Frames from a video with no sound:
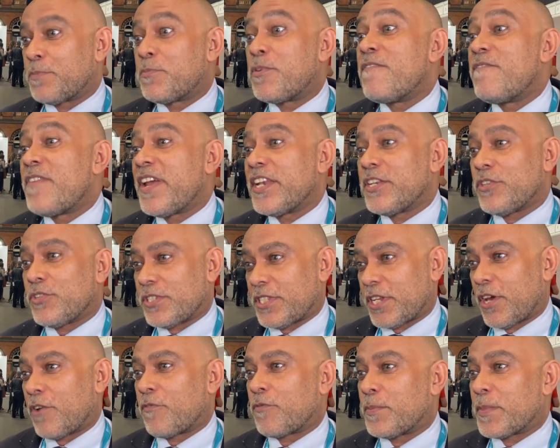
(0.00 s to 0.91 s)
prevent
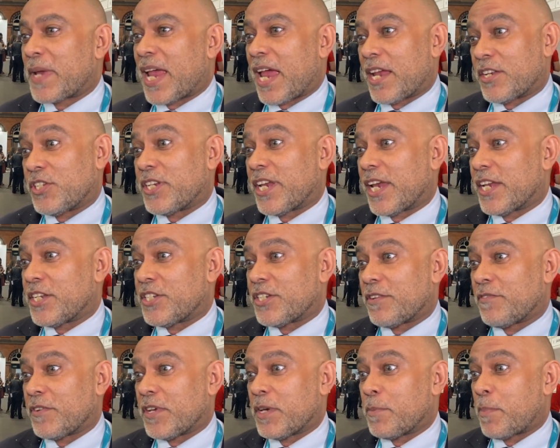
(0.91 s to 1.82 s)
yourself from catching
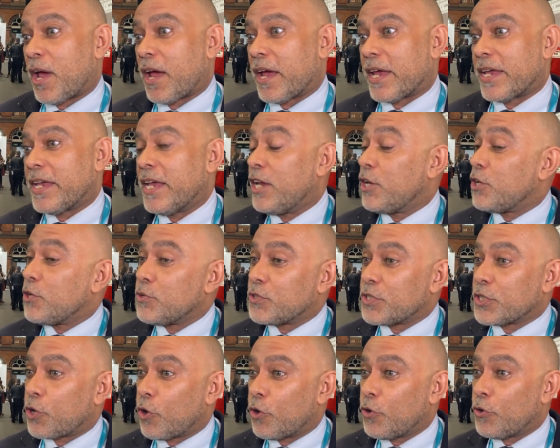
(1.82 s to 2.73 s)
HIV by
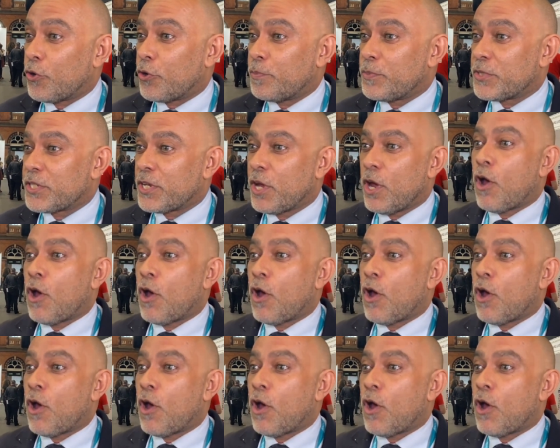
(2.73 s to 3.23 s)
using condoms